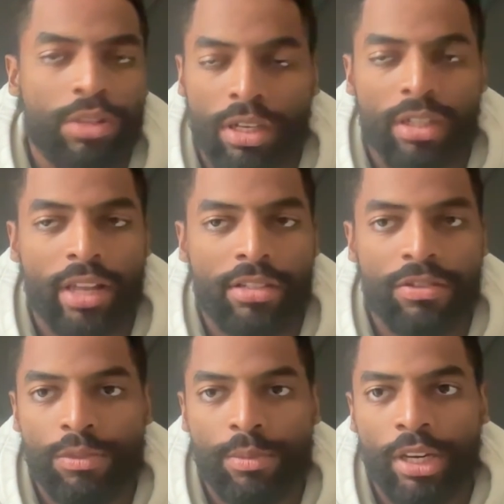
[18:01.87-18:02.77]
was a good
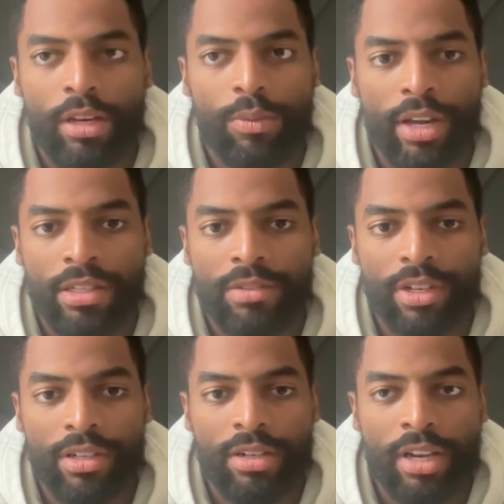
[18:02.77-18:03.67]
lesson for me anyways, of
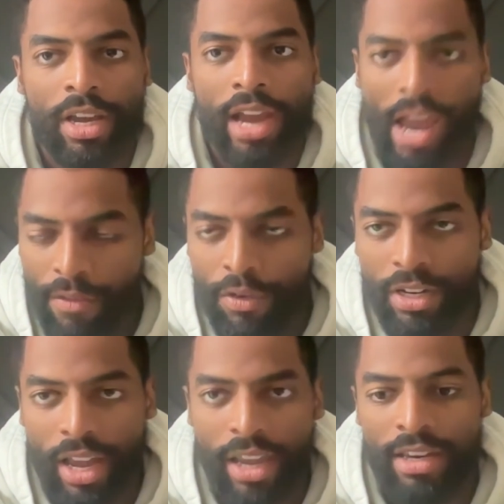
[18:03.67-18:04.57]
just every
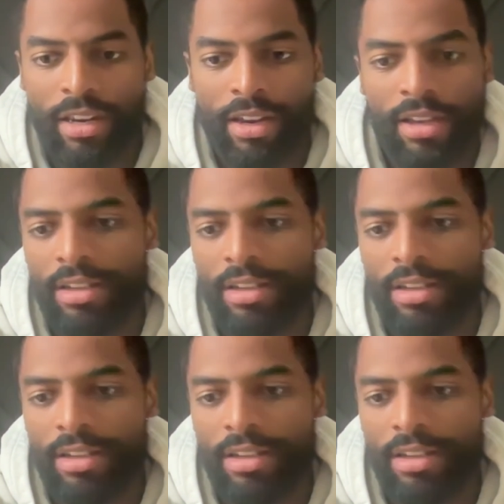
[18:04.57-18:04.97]
day